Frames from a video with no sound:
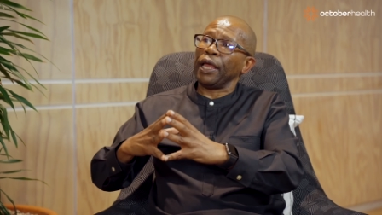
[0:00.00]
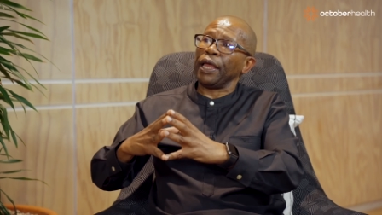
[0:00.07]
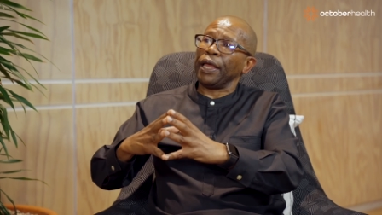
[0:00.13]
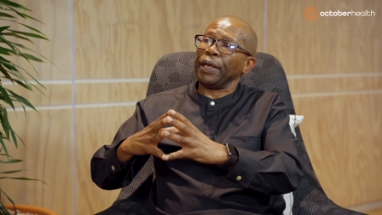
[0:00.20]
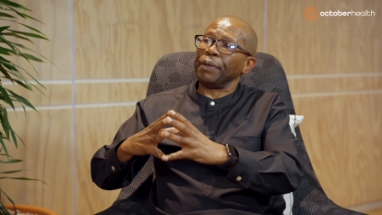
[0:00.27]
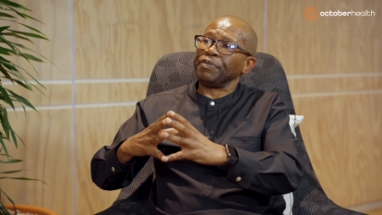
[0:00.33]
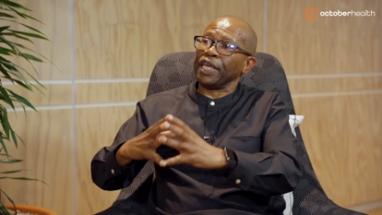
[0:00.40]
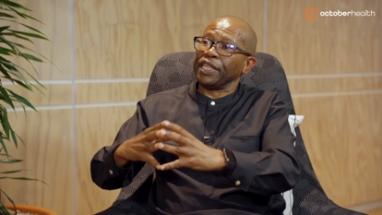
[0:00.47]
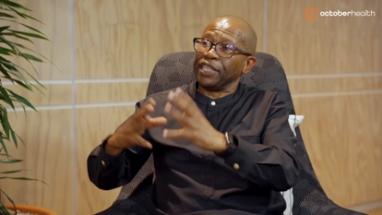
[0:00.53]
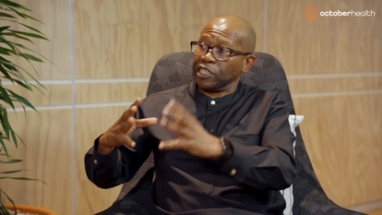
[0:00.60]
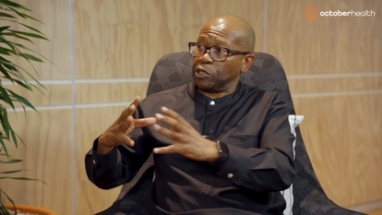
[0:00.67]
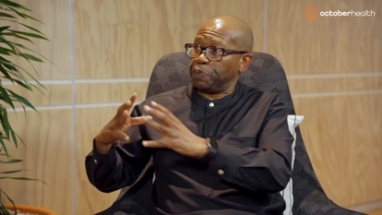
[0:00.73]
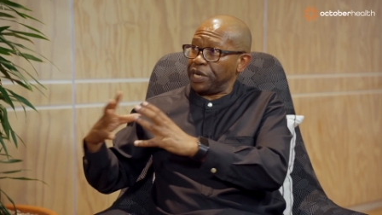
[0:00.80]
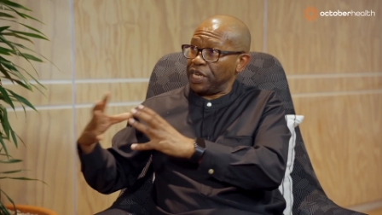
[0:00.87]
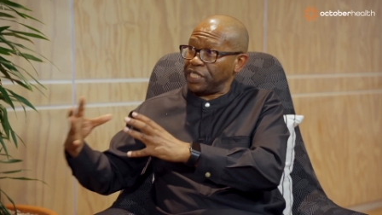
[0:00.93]
then
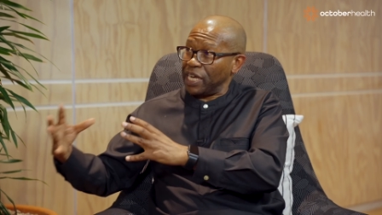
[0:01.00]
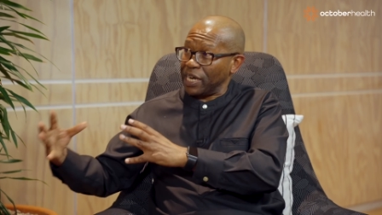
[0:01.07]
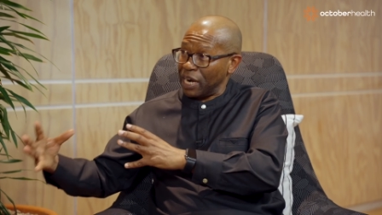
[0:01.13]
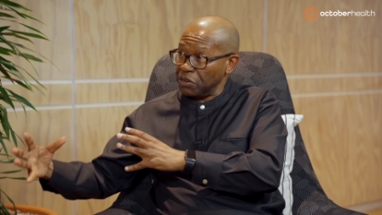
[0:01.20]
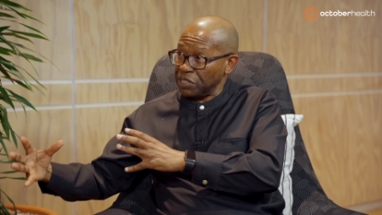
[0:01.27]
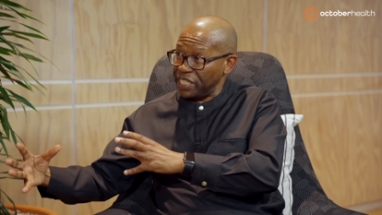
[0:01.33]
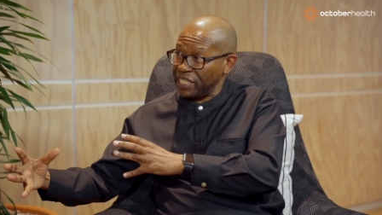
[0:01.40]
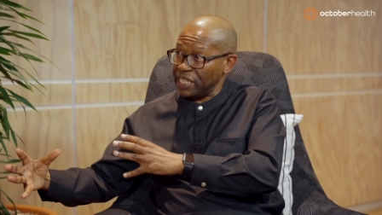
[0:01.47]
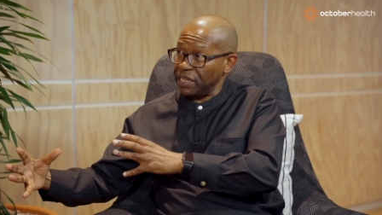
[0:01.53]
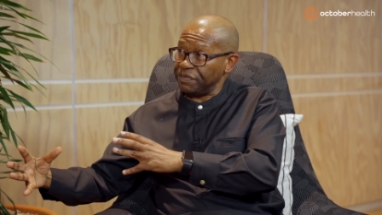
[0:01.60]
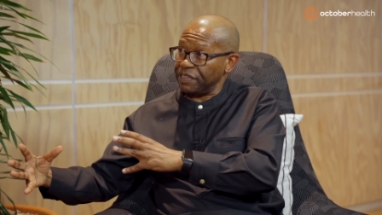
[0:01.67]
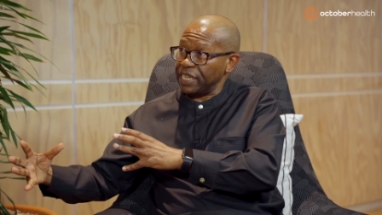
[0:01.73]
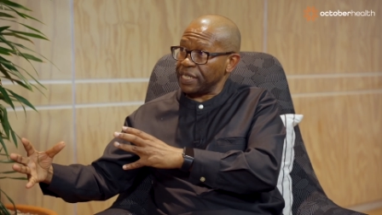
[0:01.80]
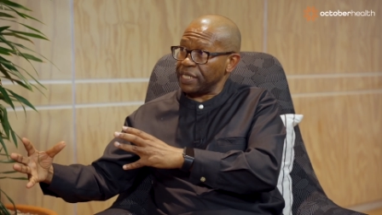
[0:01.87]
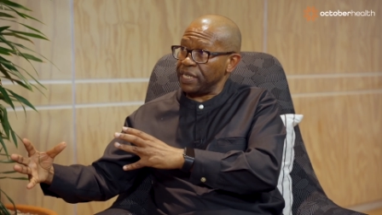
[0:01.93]
there's pressure around
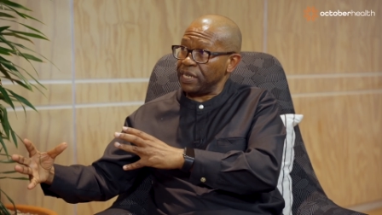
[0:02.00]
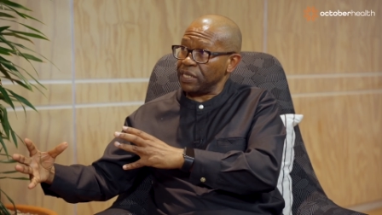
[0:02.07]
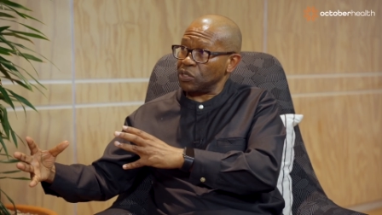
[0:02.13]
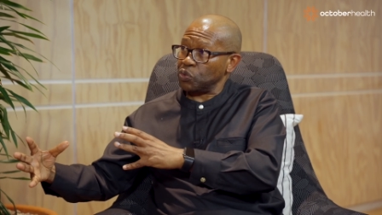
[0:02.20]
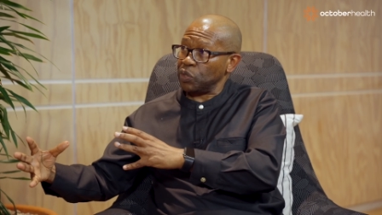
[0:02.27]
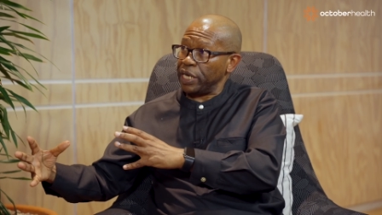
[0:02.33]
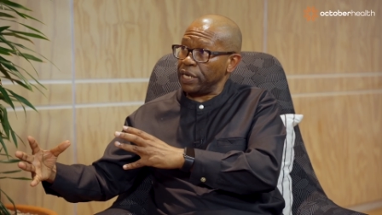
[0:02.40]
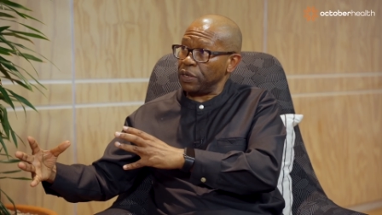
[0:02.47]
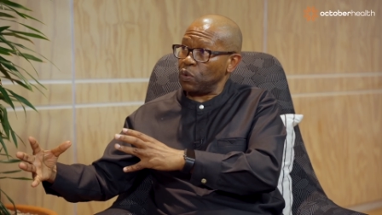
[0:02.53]
delivery as well.